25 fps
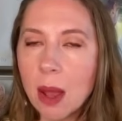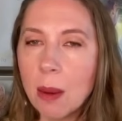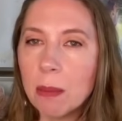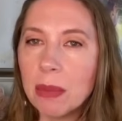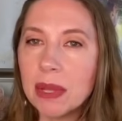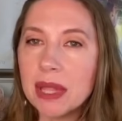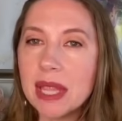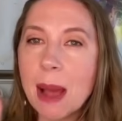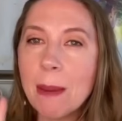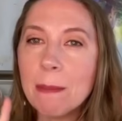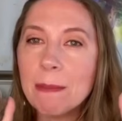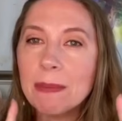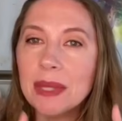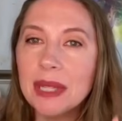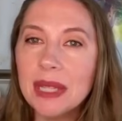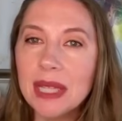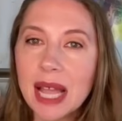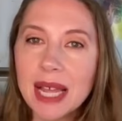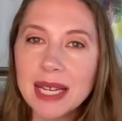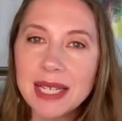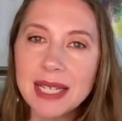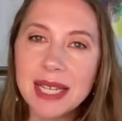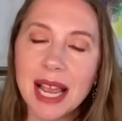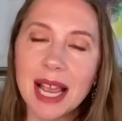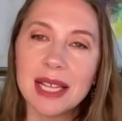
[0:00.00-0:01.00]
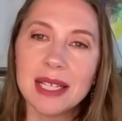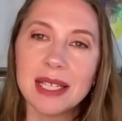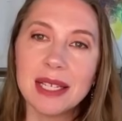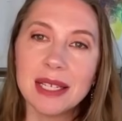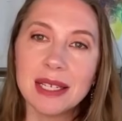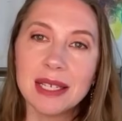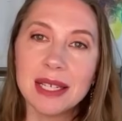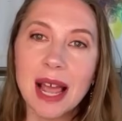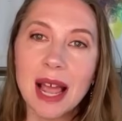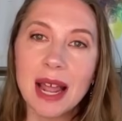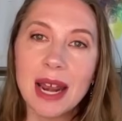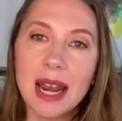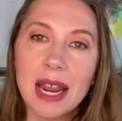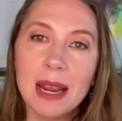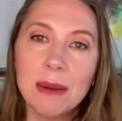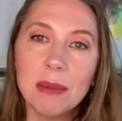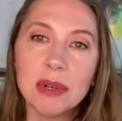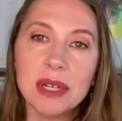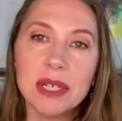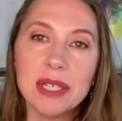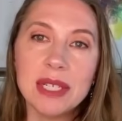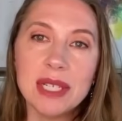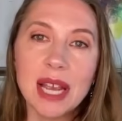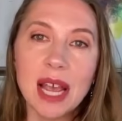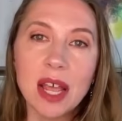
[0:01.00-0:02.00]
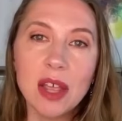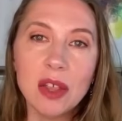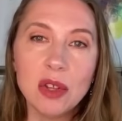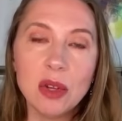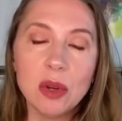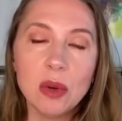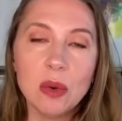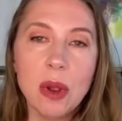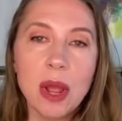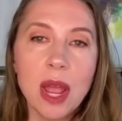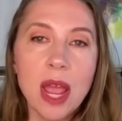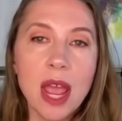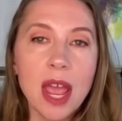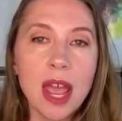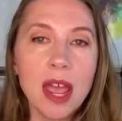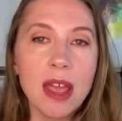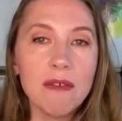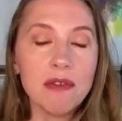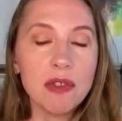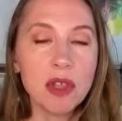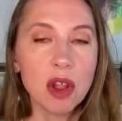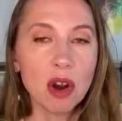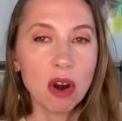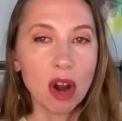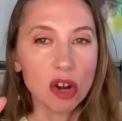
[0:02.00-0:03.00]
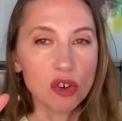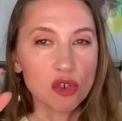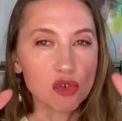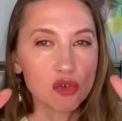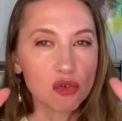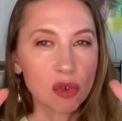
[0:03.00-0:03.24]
but that blood test is not able to tell you if there are